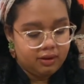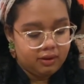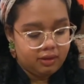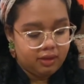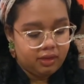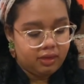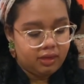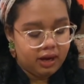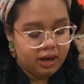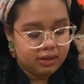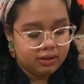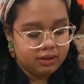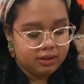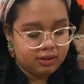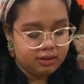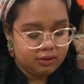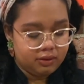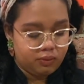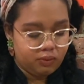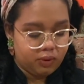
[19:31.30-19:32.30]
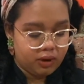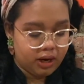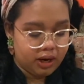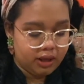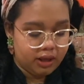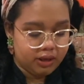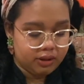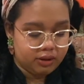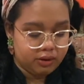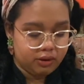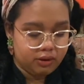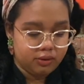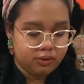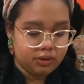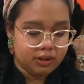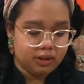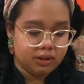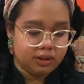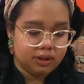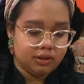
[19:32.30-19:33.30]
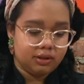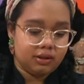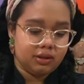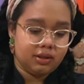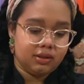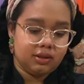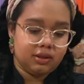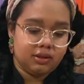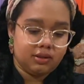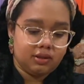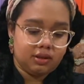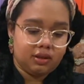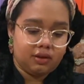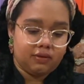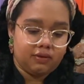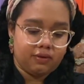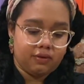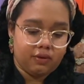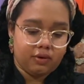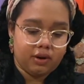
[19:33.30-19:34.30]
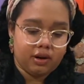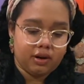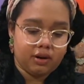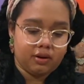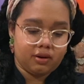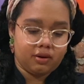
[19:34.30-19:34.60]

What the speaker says: That's what I like to use this consistency for.